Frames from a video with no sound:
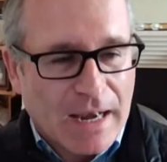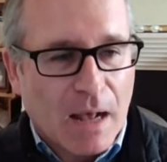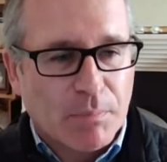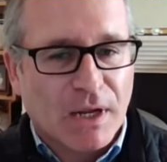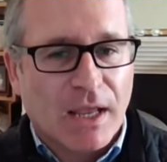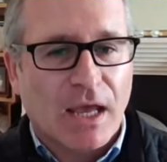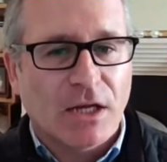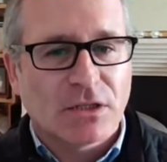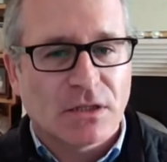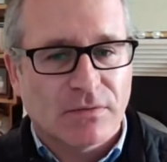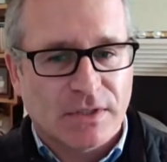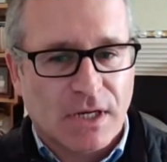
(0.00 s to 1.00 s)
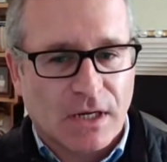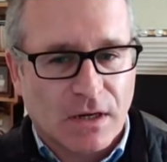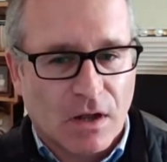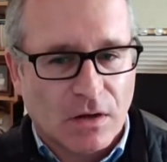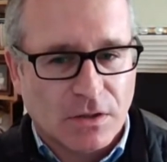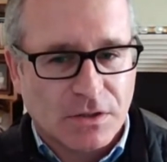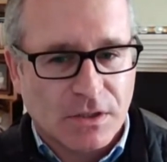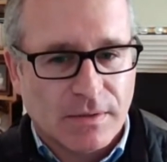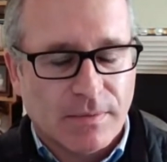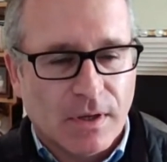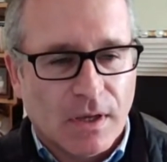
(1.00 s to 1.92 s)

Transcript: an application of a technology.